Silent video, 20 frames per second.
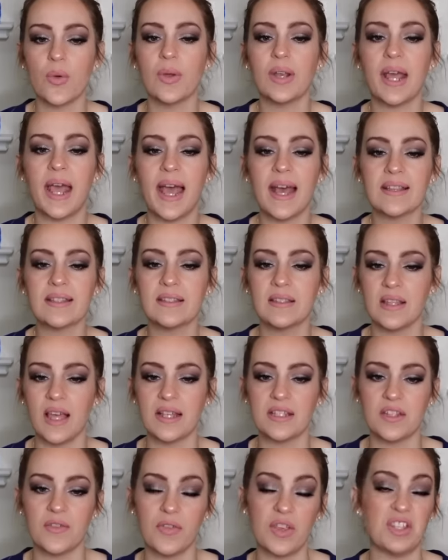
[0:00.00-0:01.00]
it has
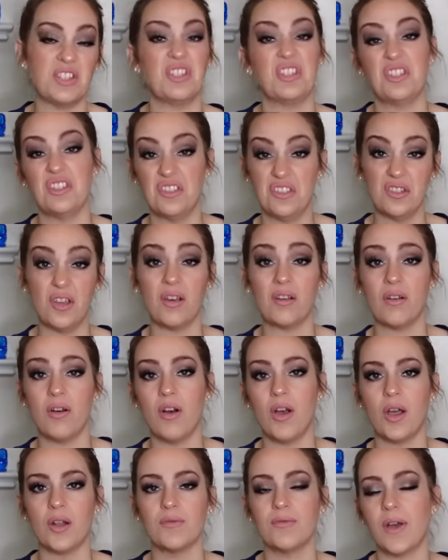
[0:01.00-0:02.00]
less of a stuck
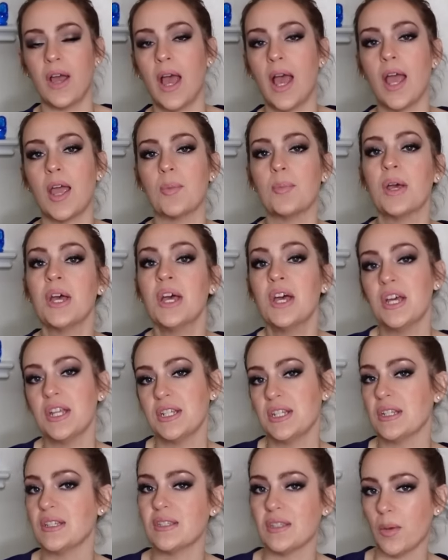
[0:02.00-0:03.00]
on vibe
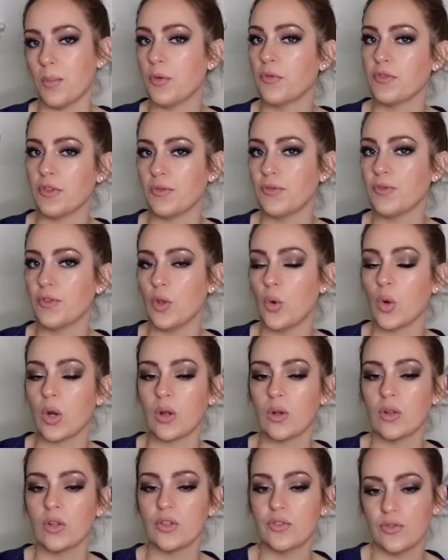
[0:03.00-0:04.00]
to some of the
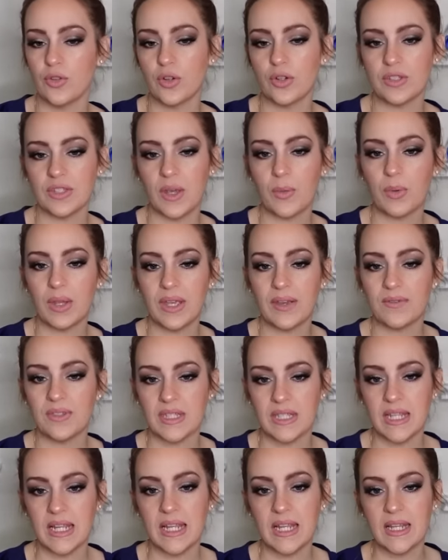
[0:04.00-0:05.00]
floral looks that we have
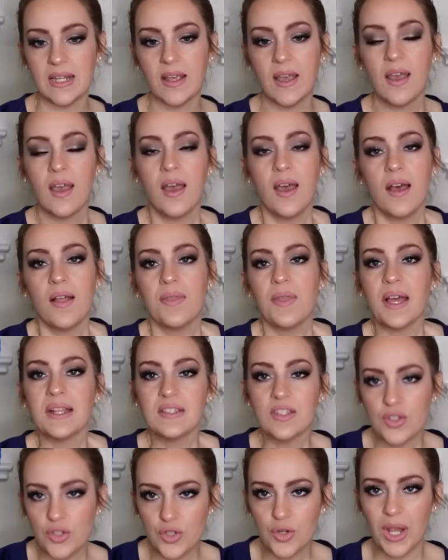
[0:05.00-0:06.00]
seen. That's
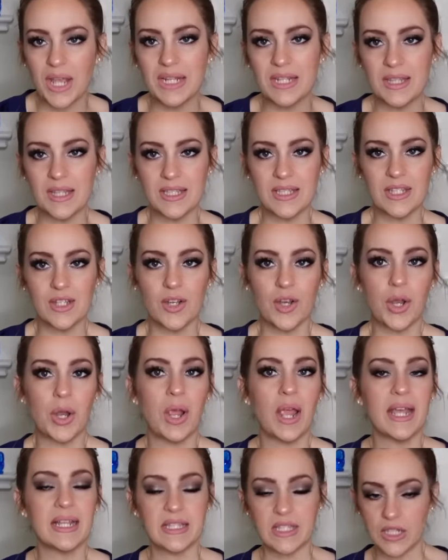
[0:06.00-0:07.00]
a trend this year.
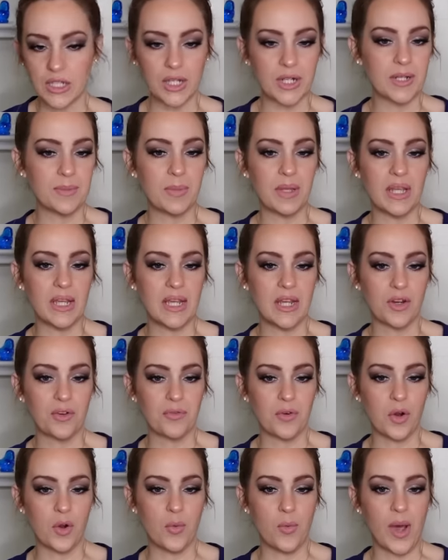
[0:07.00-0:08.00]
It's going to be here
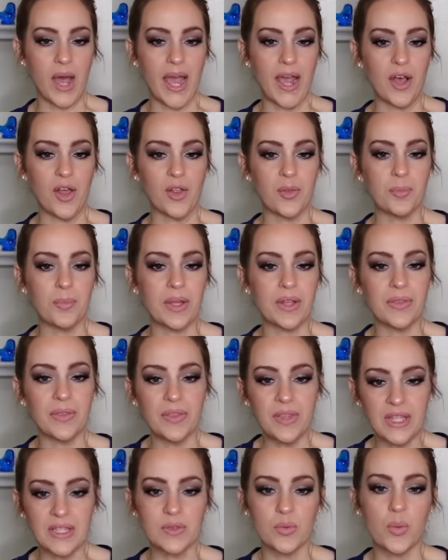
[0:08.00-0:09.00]
for a while, but
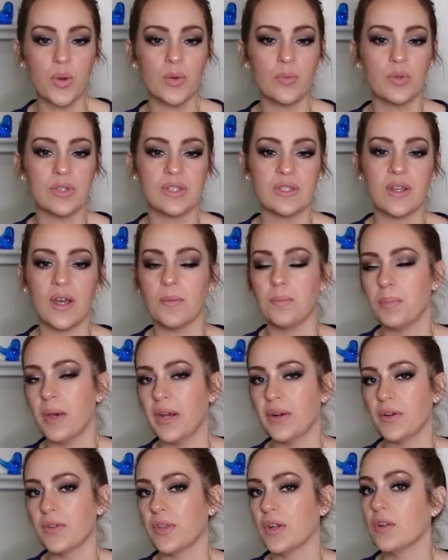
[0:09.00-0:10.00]
this one was done
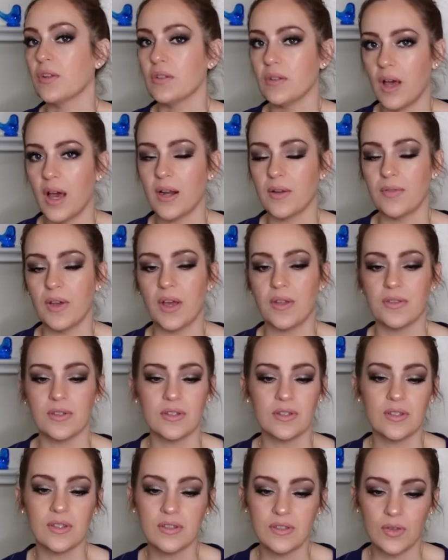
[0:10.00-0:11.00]
better than a lot of
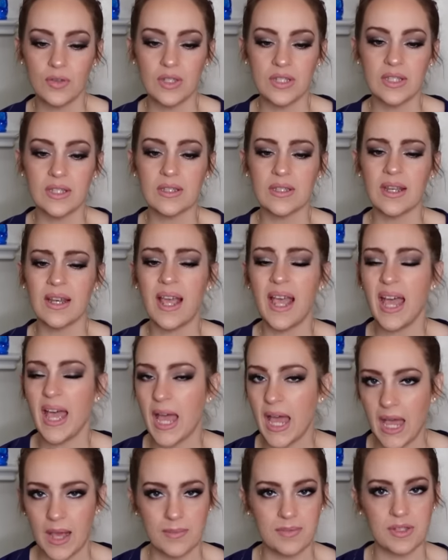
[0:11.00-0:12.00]
others. So this is an
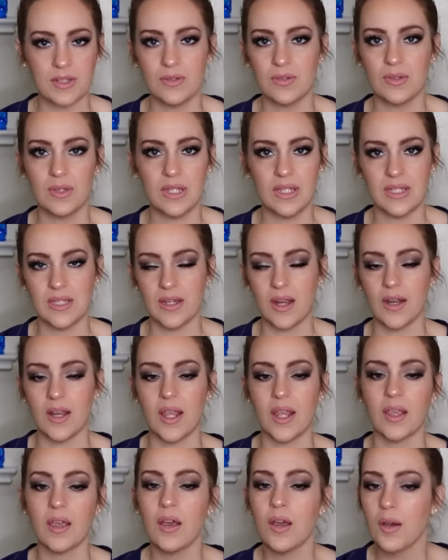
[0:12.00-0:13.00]
absolutely
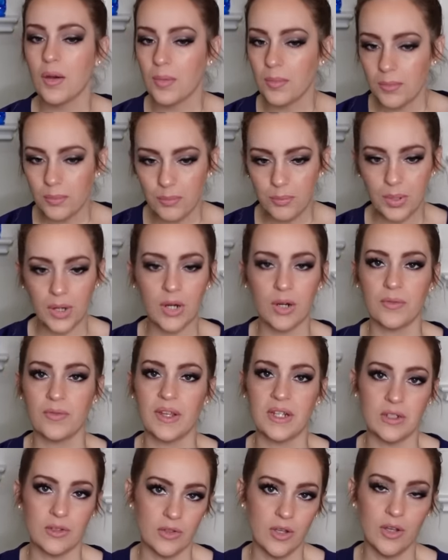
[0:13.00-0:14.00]
stunning,
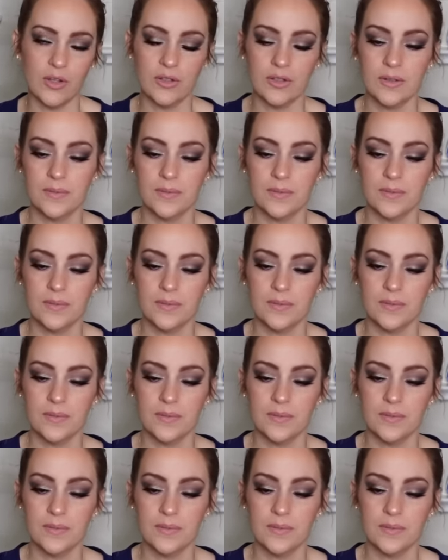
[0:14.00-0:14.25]
perfect look.